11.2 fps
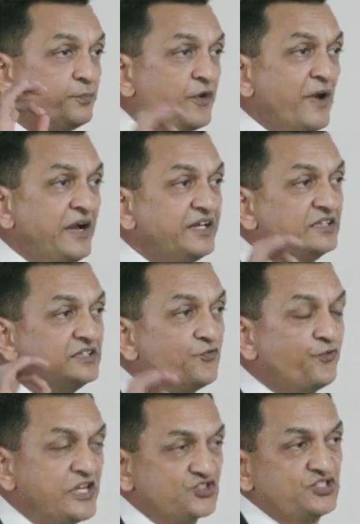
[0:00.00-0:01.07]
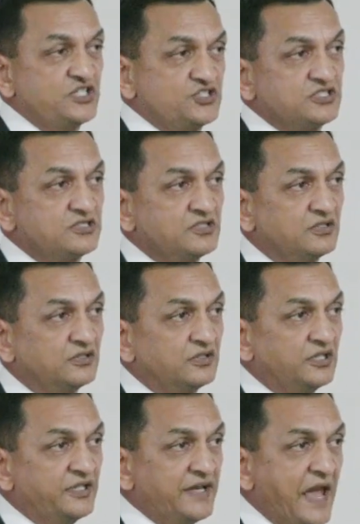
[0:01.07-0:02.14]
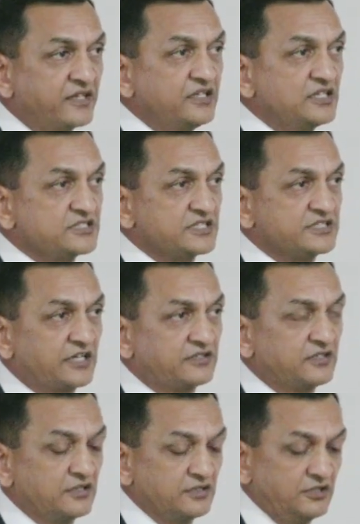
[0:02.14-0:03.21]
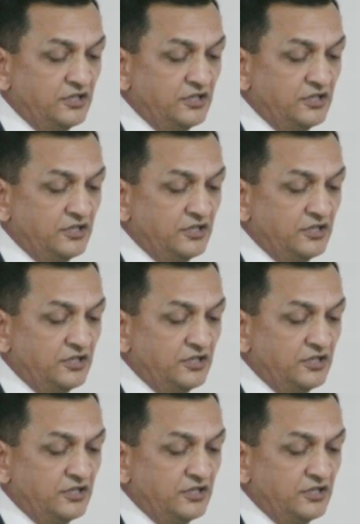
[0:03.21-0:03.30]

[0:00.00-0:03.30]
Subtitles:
preventing the wastage in agriculture sector,